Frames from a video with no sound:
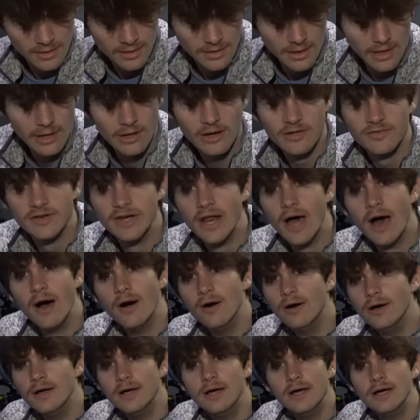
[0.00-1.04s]
They don't even
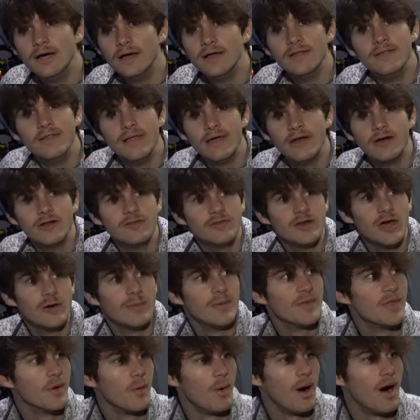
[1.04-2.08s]
know. They don't even know
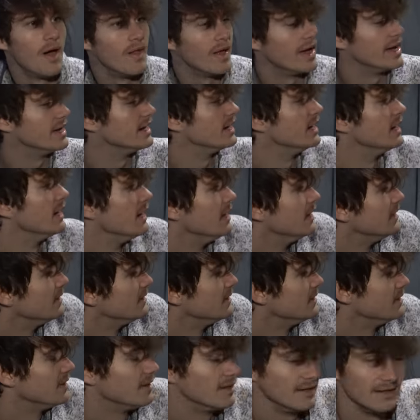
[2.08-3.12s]
about the walleye here.
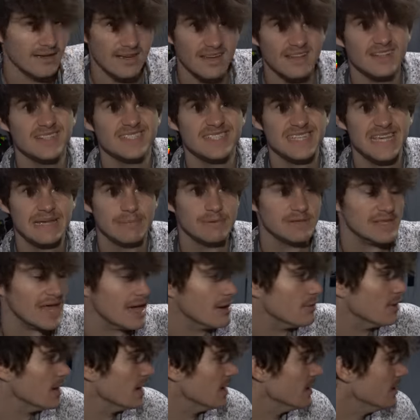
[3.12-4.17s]
Let's keep it
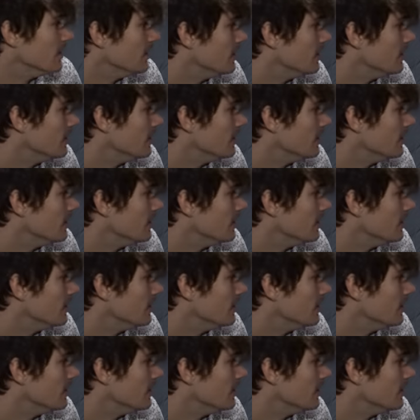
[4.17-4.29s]
that way.